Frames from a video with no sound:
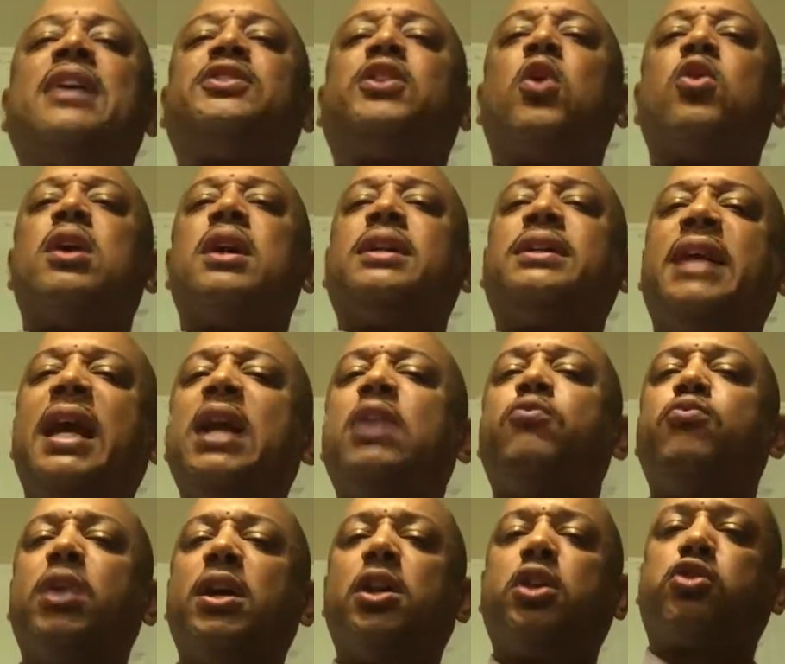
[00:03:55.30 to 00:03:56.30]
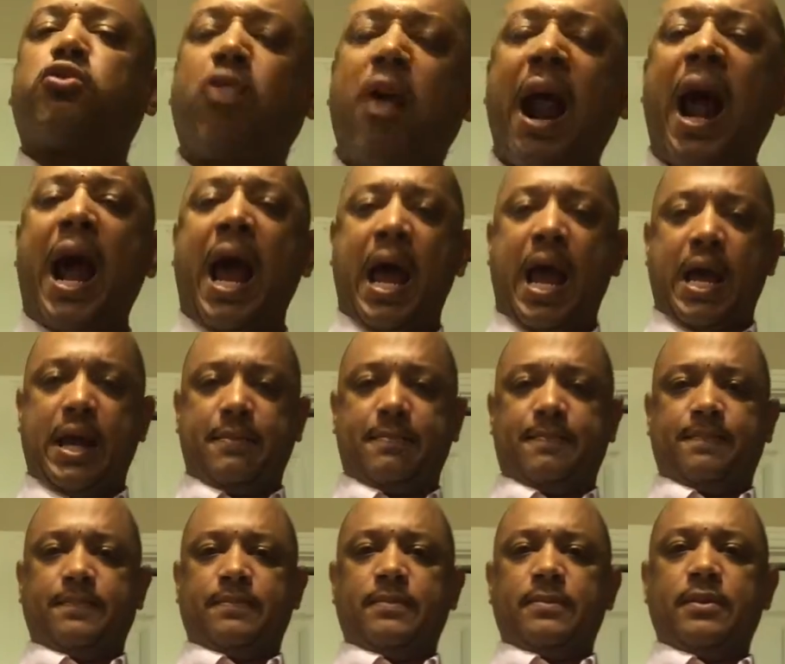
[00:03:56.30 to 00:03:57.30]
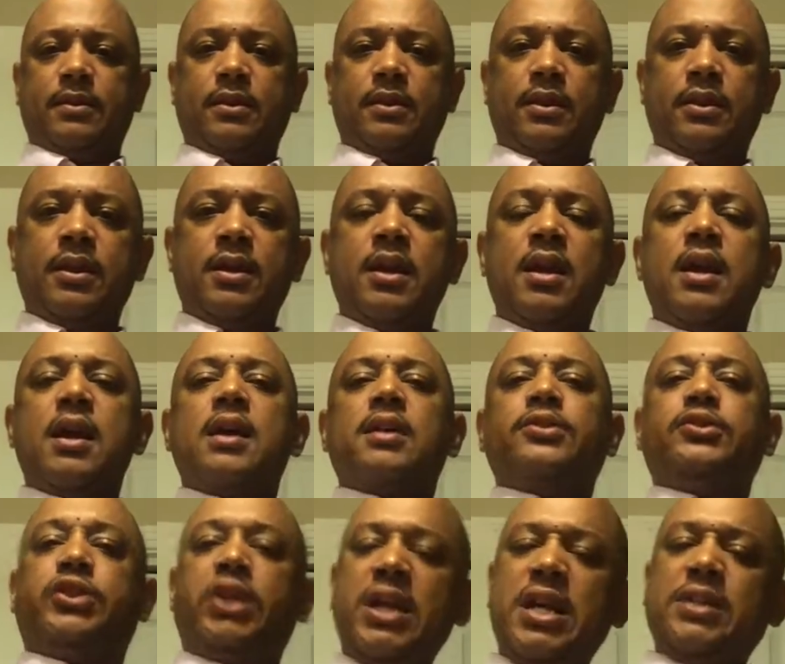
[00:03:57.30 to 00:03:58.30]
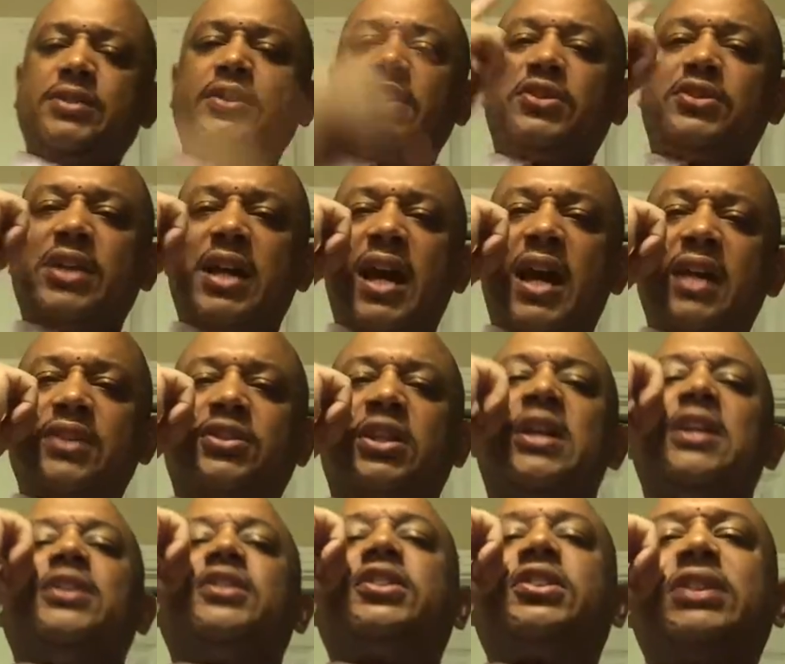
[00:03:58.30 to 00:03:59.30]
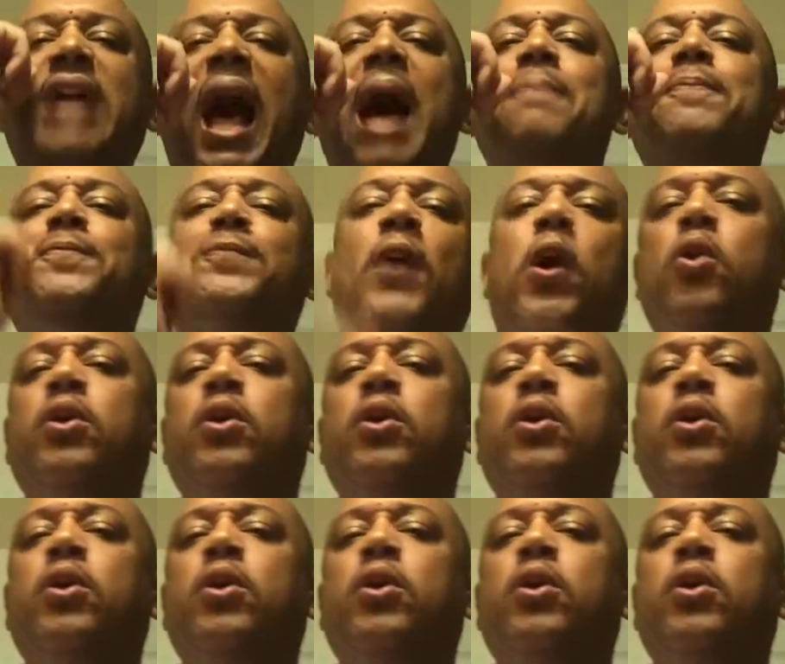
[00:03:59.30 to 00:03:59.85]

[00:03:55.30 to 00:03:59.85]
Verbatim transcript: that's going to get rid of crime. Jesus says, stop